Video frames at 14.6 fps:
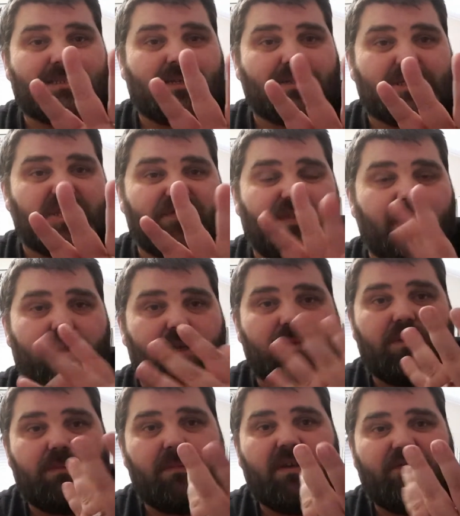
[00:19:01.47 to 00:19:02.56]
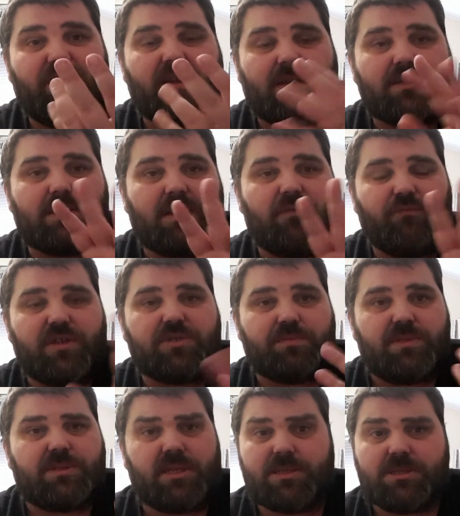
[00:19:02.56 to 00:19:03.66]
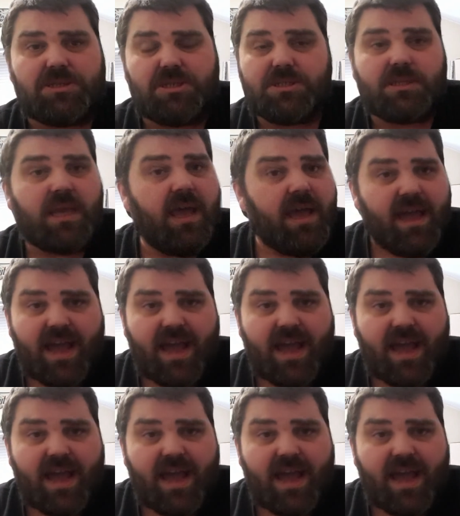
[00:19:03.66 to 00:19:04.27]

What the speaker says: sausage fingers. I mean, my fingers are like Richmond sausages.